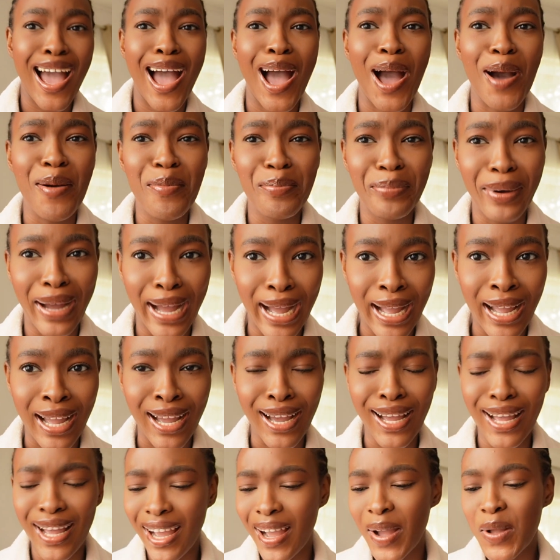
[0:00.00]
I'm back.
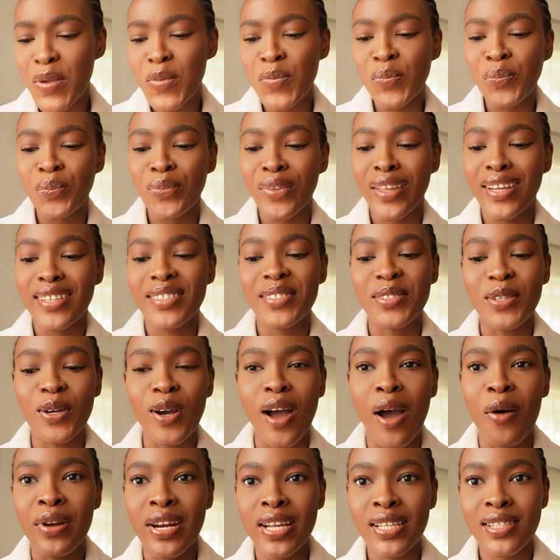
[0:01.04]
So
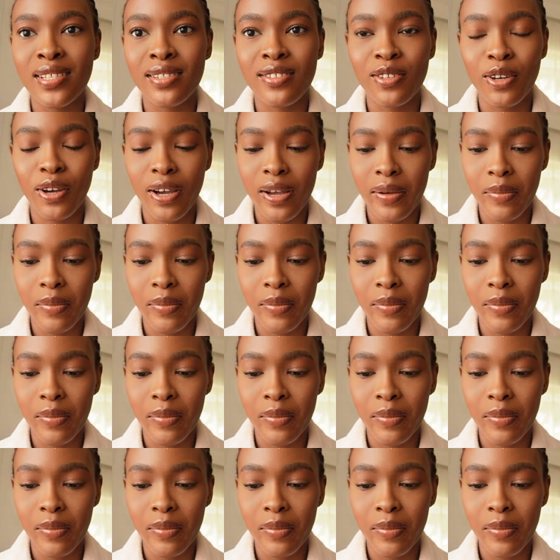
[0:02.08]
I wanted to talk